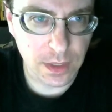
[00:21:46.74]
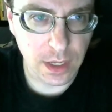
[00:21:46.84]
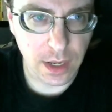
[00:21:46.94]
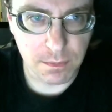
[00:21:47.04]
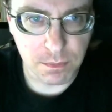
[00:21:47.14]

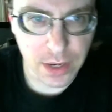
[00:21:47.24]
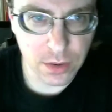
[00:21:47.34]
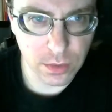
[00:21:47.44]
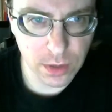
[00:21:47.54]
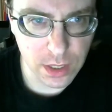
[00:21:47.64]
I'm
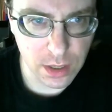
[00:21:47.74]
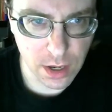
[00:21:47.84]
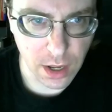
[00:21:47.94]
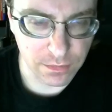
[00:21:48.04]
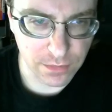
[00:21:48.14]
better
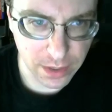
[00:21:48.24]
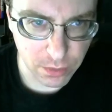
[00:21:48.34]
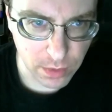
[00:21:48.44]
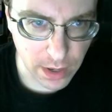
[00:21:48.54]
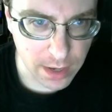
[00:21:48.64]
enough. I,
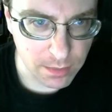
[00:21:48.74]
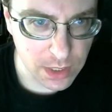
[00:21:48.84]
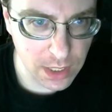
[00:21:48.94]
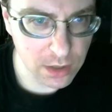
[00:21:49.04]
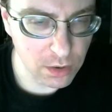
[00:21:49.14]
I am
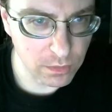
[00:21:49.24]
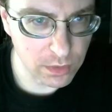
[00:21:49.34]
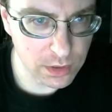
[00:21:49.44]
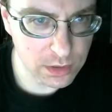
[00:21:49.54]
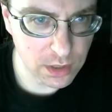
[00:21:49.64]
getting over
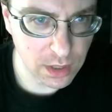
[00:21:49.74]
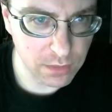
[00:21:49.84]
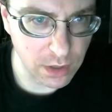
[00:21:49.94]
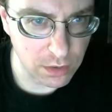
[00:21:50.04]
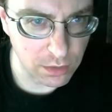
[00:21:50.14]
this. I've
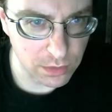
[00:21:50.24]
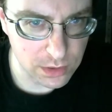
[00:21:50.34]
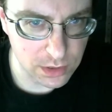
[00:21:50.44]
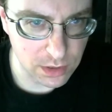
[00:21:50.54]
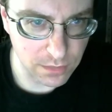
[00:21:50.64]
gotten over
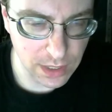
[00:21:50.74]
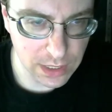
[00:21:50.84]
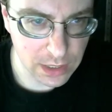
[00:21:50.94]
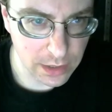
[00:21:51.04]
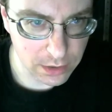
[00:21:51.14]
this enough. I
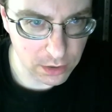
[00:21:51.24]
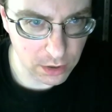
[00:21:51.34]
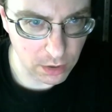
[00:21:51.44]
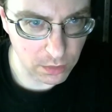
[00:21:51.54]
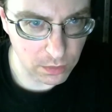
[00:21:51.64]
can let
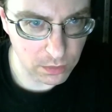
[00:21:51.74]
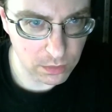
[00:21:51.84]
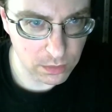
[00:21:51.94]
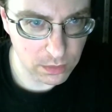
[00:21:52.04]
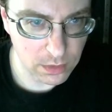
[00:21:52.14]
go.
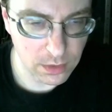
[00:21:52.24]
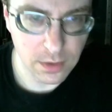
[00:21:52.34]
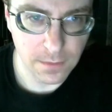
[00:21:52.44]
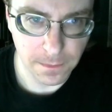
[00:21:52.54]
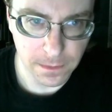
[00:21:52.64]

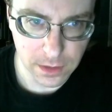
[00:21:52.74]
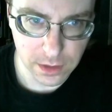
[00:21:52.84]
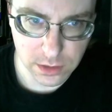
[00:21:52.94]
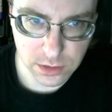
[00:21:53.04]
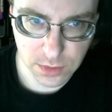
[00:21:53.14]

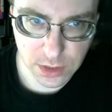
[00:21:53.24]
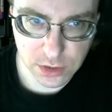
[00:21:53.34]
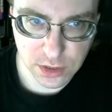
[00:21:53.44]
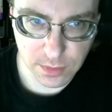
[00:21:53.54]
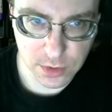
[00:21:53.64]
That's something he's
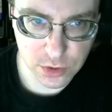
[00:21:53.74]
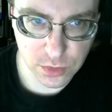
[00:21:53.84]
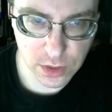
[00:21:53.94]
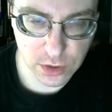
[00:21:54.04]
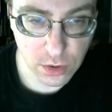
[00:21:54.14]

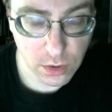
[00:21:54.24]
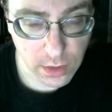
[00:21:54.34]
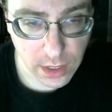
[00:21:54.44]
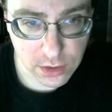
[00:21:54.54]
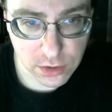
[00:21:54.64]
demonstrating to her
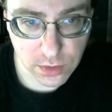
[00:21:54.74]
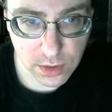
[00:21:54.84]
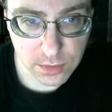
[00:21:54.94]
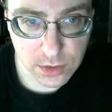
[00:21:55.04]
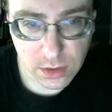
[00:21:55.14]
and to
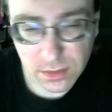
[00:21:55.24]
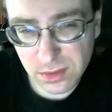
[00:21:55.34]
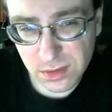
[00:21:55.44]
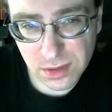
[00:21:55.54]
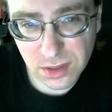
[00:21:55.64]
himself,
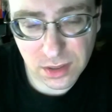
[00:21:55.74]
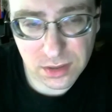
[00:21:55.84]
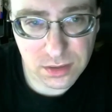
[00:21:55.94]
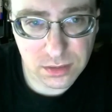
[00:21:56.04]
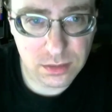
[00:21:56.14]
and I guess
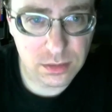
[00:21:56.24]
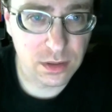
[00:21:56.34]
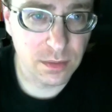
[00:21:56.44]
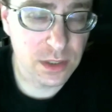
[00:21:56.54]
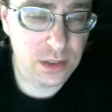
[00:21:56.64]
to
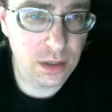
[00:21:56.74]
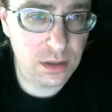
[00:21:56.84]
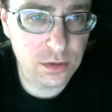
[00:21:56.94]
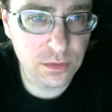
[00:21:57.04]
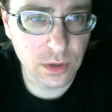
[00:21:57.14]
some extent
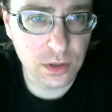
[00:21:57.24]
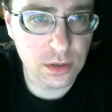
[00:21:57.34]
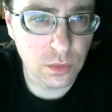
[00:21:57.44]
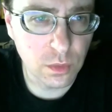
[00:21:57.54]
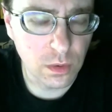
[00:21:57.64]
his friends
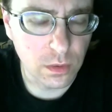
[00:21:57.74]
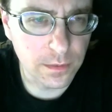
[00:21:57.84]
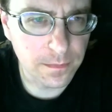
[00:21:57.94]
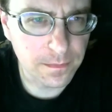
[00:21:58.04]
in the world.